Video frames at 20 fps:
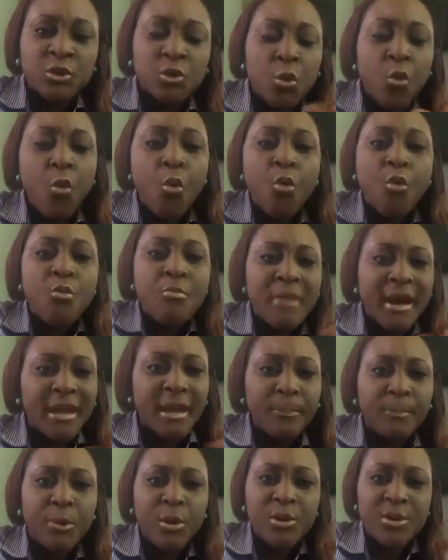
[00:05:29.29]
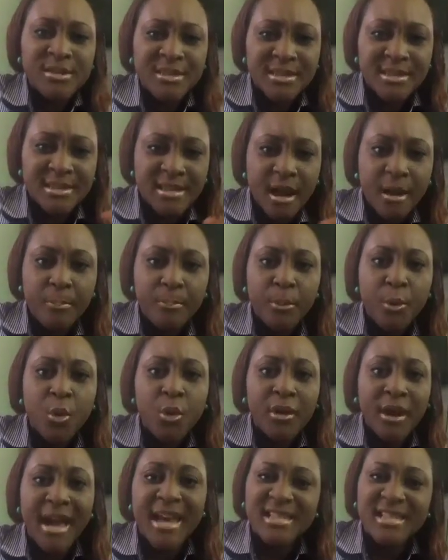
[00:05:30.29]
Too many persons are poor,